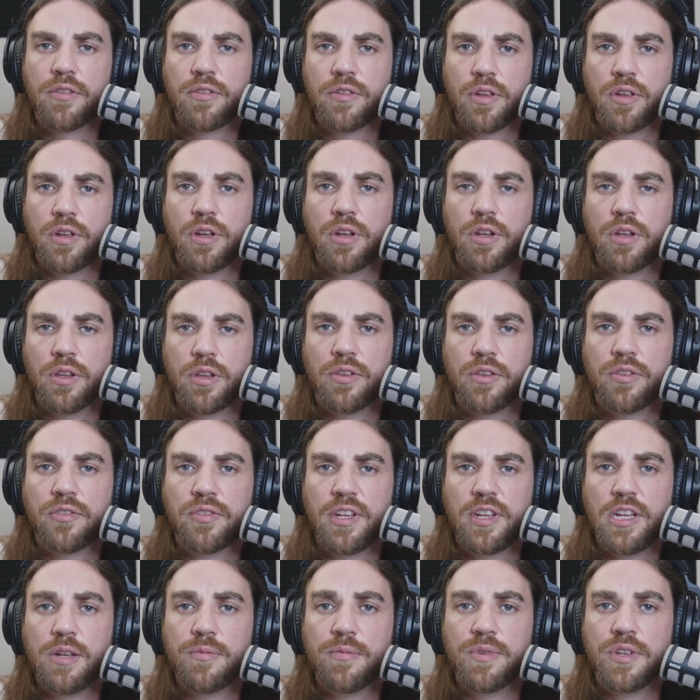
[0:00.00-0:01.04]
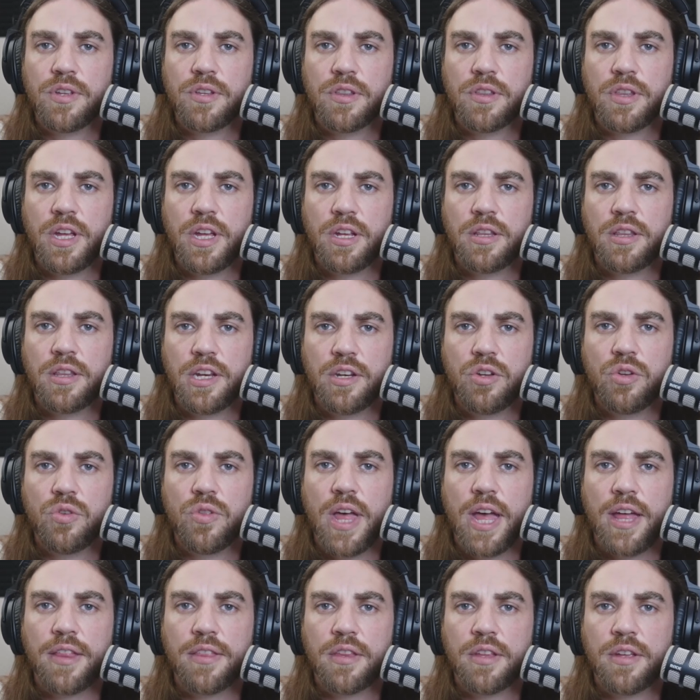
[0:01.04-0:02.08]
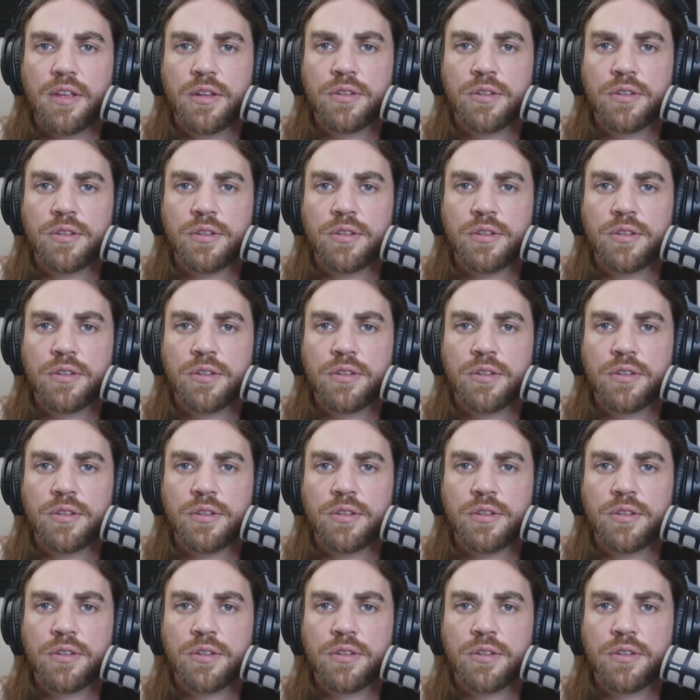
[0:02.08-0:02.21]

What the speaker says: This team, they do that.